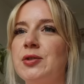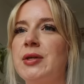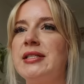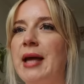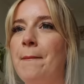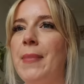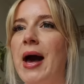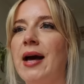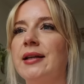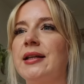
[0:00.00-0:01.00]
So I sent
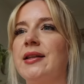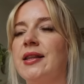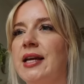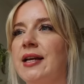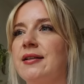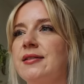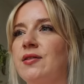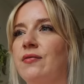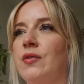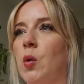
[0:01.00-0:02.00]
back like the things,
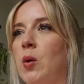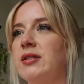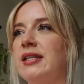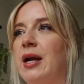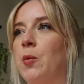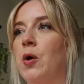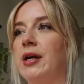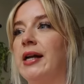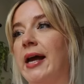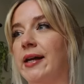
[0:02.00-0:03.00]
the, the ones that I
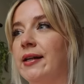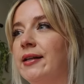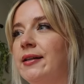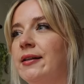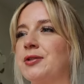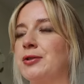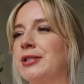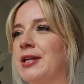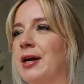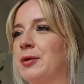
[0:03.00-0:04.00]
wanted edited. So I
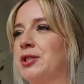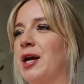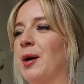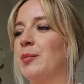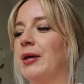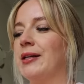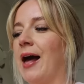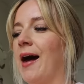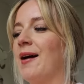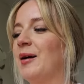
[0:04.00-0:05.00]
just thought I would share, but
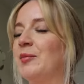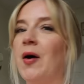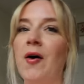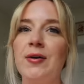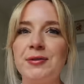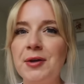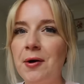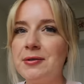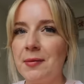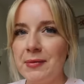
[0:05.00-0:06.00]
yeah. Um,
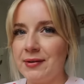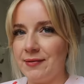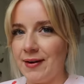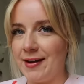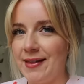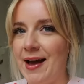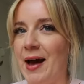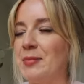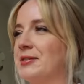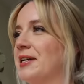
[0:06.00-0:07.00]
also something funny that
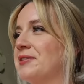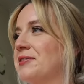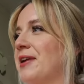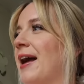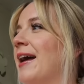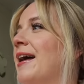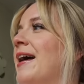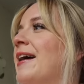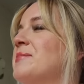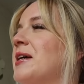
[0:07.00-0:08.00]
happened yesterday
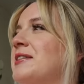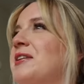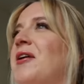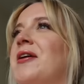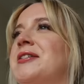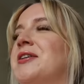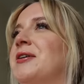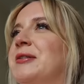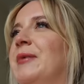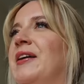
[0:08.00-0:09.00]
because you know how I
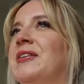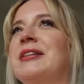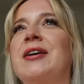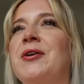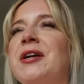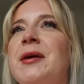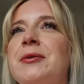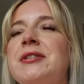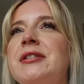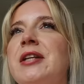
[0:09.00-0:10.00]
talked about like our
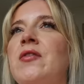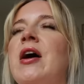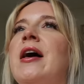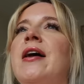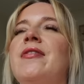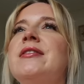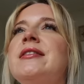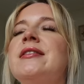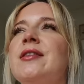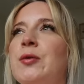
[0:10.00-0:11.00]
neighbors and stuff and this
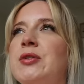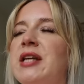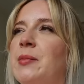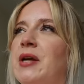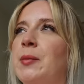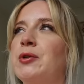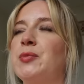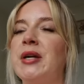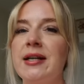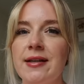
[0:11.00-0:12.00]
isn't those same neighbors,
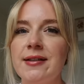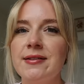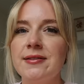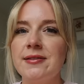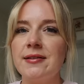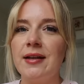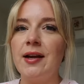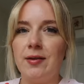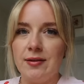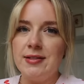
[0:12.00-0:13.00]
but it is
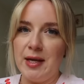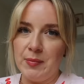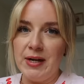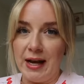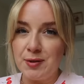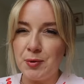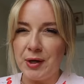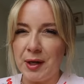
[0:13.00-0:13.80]
like the same next door